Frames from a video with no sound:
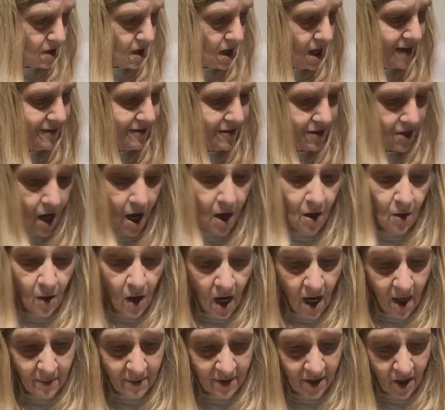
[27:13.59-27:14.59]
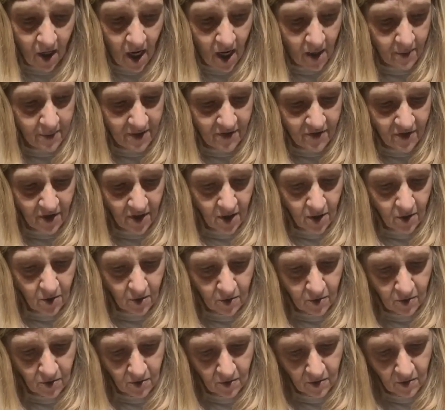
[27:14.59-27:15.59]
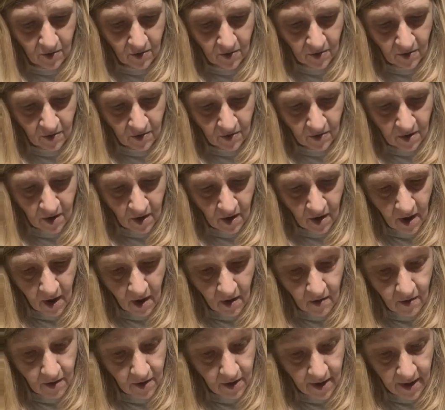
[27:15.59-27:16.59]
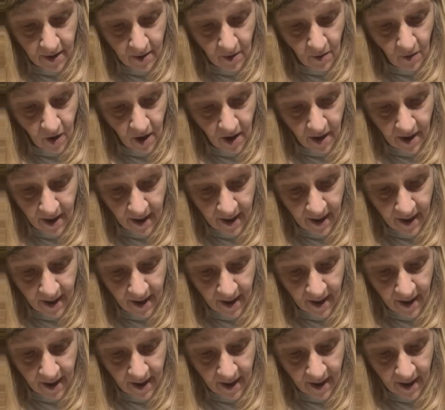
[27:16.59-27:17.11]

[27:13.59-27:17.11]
Hobby Lobby too. You know what?